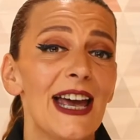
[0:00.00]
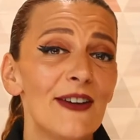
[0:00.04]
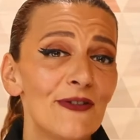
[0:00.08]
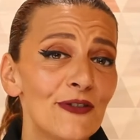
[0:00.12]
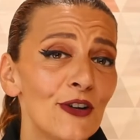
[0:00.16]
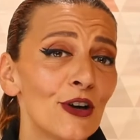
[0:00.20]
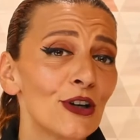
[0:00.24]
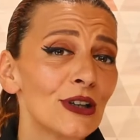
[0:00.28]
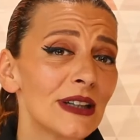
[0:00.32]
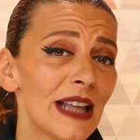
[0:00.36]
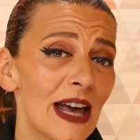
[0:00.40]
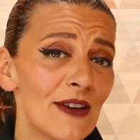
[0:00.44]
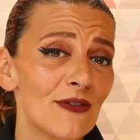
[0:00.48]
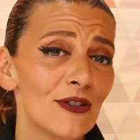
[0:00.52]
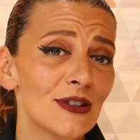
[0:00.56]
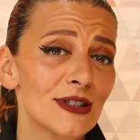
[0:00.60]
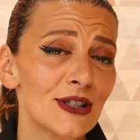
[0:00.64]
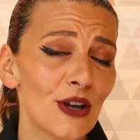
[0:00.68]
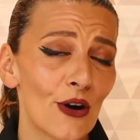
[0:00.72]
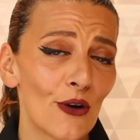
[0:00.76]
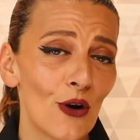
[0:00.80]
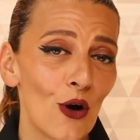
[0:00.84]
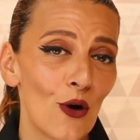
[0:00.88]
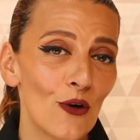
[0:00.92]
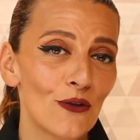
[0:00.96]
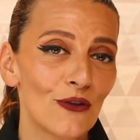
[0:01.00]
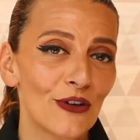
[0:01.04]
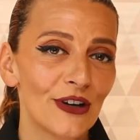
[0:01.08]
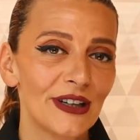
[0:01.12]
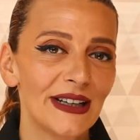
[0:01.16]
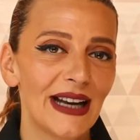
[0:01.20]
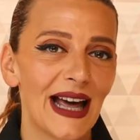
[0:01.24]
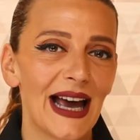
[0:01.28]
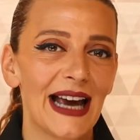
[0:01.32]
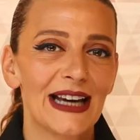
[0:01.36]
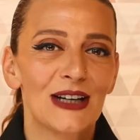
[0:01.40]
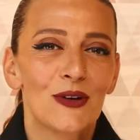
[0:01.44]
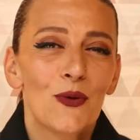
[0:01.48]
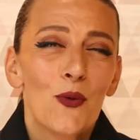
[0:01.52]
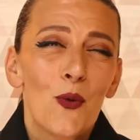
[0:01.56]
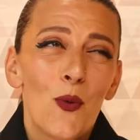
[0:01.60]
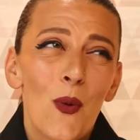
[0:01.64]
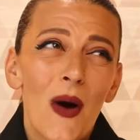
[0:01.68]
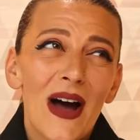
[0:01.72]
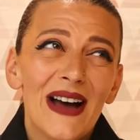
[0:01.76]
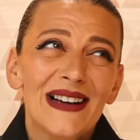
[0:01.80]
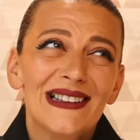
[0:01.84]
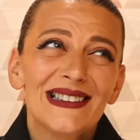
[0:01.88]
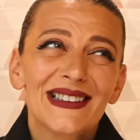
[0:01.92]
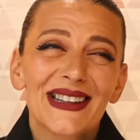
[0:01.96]
If your levels are over 9,
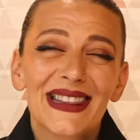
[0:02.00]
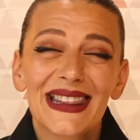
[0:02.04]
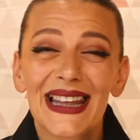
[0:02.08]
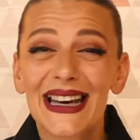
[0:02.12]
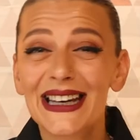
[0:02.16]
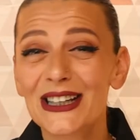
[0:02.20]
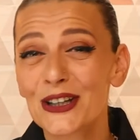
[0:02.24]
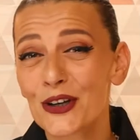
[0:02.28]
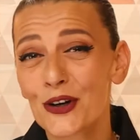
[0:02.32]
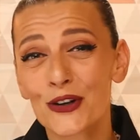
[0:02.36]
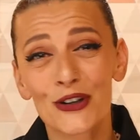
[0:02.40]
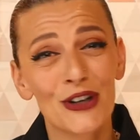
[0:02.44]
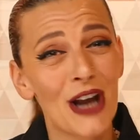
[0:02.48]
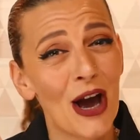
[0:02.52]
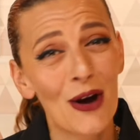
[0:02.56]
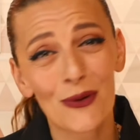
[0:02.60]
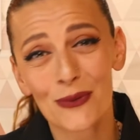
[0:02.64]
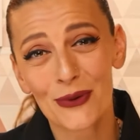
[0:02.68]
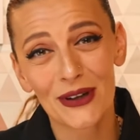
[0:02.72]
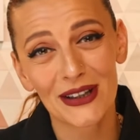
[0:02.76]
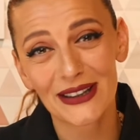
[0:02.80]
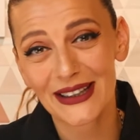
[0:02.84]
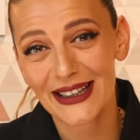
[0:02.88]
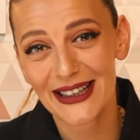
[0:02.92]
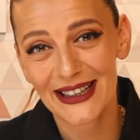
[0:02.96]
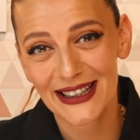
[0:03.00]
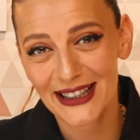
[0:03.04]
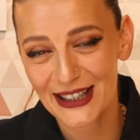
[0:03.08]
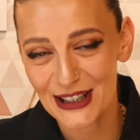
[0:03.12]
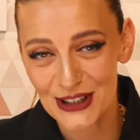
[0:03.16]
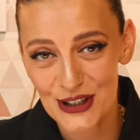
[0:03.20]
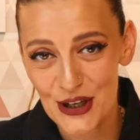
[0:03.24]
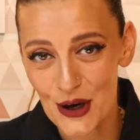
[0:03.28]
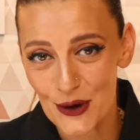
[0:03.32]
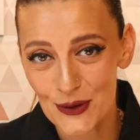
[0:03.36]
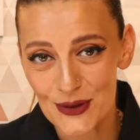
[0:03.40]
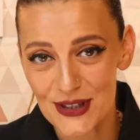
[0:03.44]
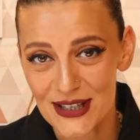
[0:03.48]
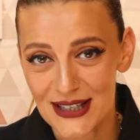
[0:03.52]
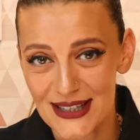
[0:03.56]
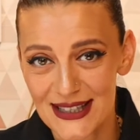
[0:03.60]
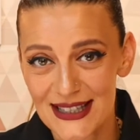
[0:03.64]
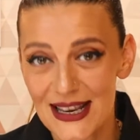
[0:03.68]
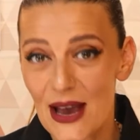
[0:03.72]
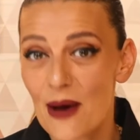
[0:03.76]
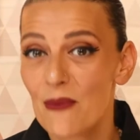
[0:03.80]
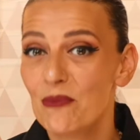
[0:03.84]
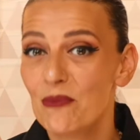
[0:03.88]
well, then you're not really in ketosis.